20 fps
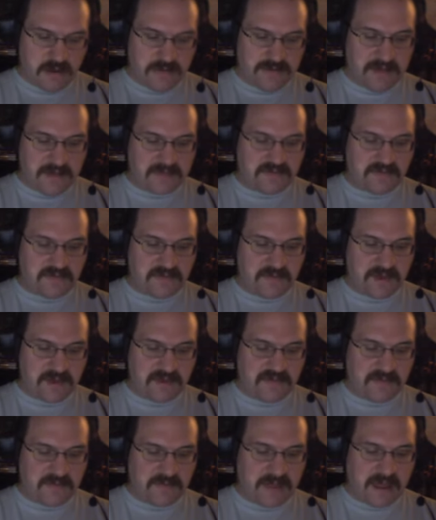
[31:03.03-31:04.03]
that's the
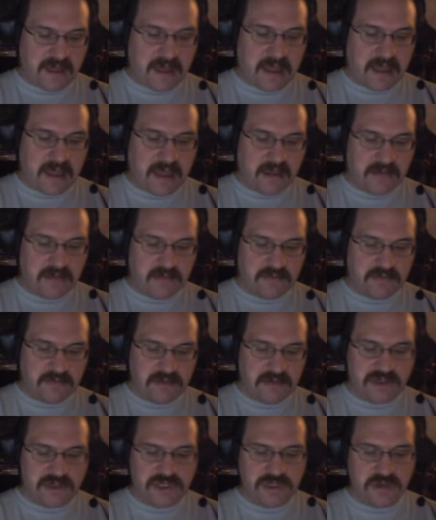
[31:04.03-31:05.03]
Best Buy
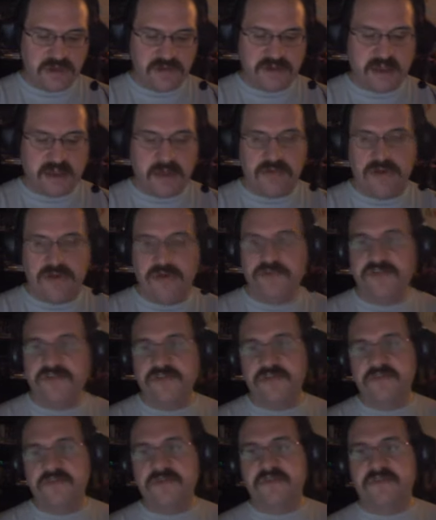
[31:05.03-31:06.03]
digital download
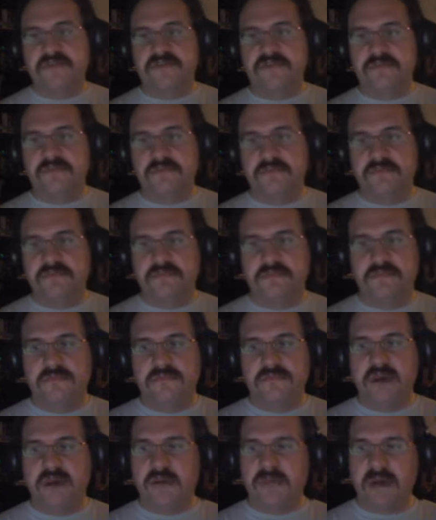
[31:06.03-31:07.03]
service.
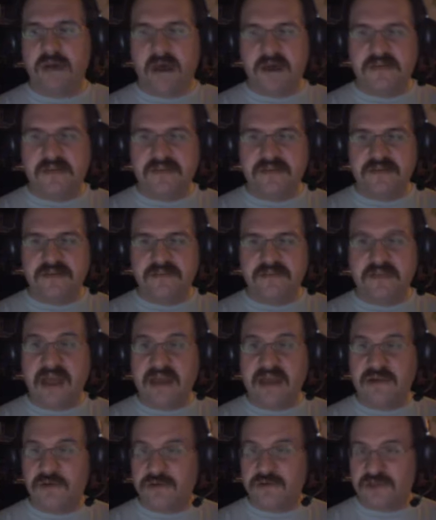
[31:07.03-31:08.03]
Not positive.
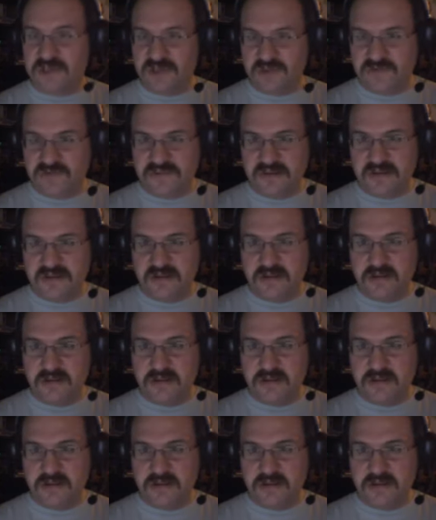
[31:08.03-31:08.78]
I don't use it.